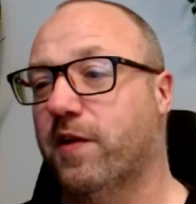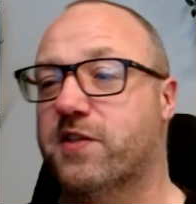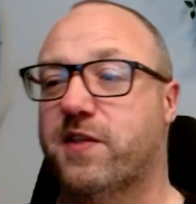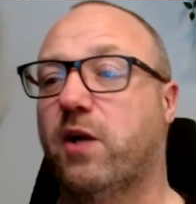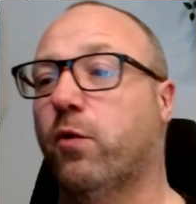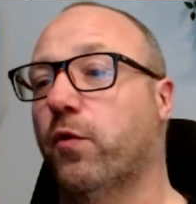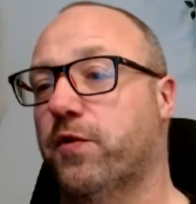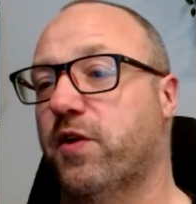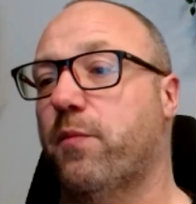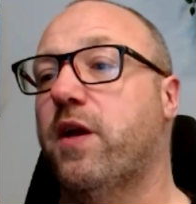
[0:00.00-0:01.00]
the
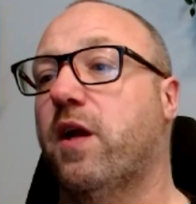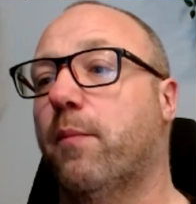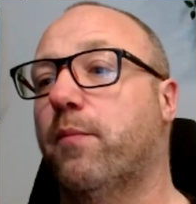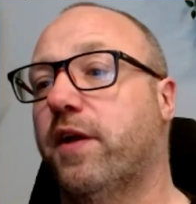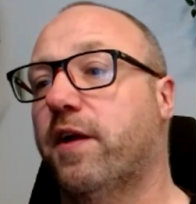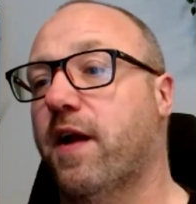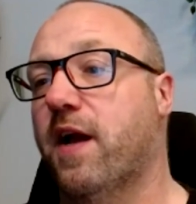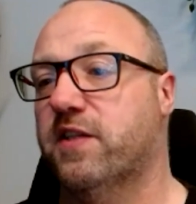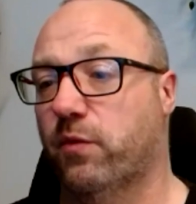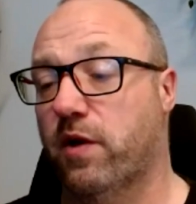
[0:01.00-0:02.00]
stakeholders are being updated
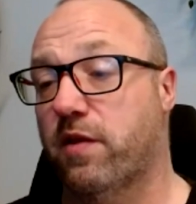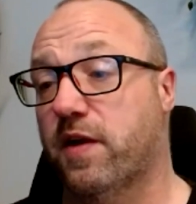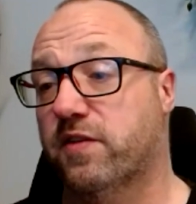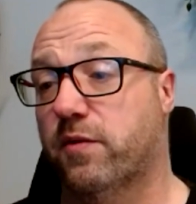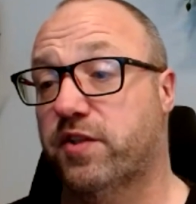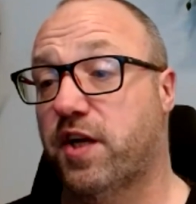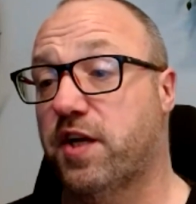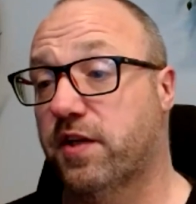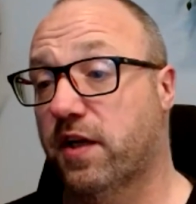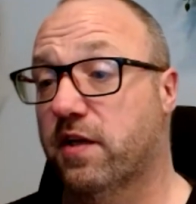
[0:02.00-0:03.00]
as and when things are
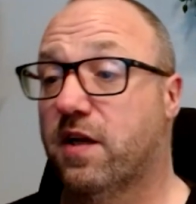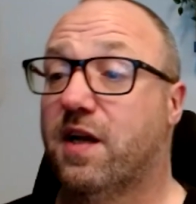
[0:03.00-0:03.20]
changing.